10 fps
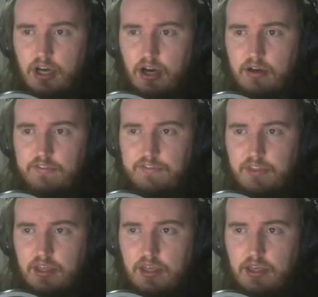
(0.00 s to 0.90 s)
of
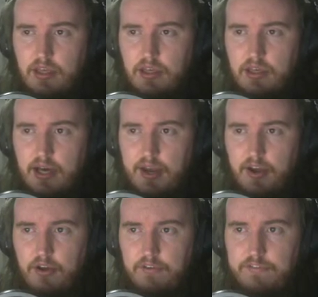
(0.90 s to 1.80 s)
the kind
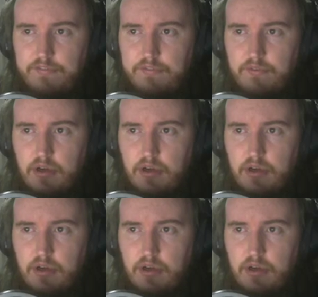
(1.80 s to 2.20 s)
of